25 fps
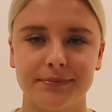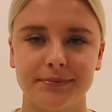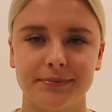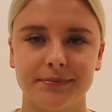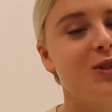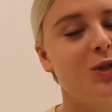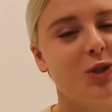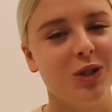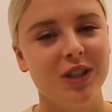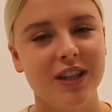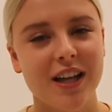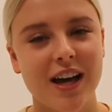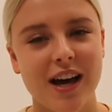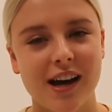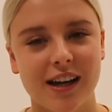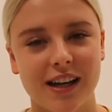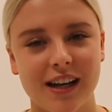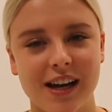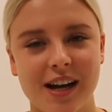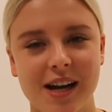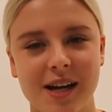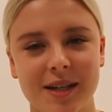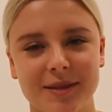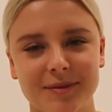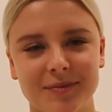Good luck
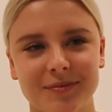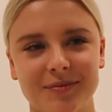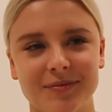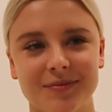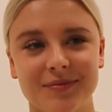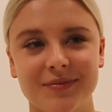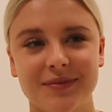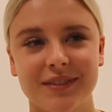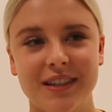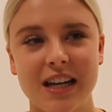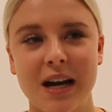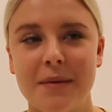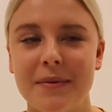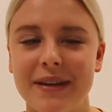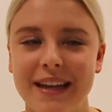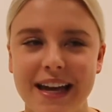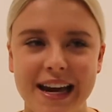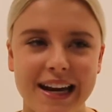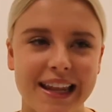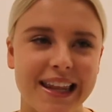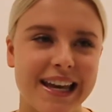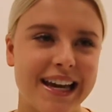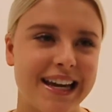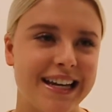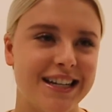coming
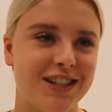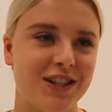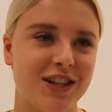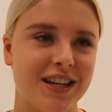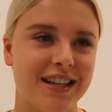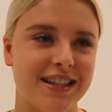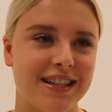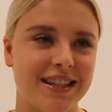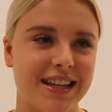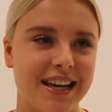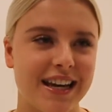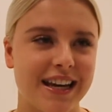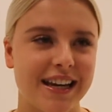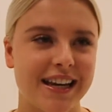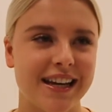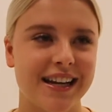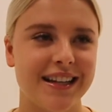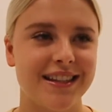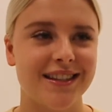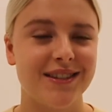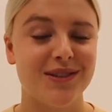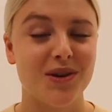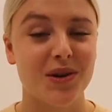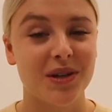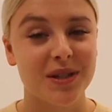out of the HSC.
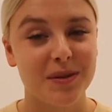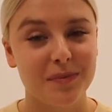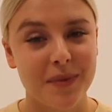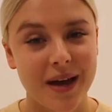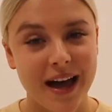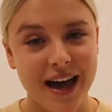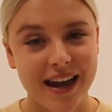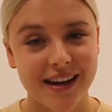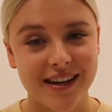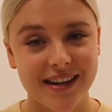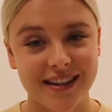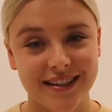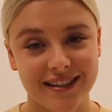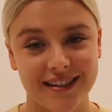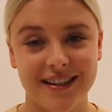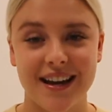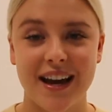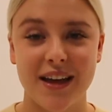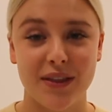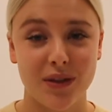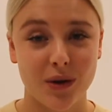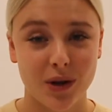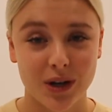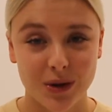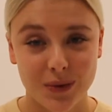It's not as bad as I
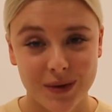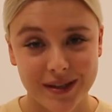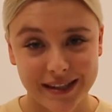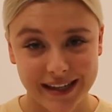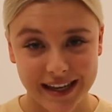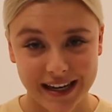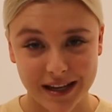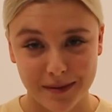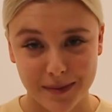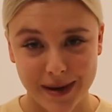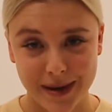thought it was going to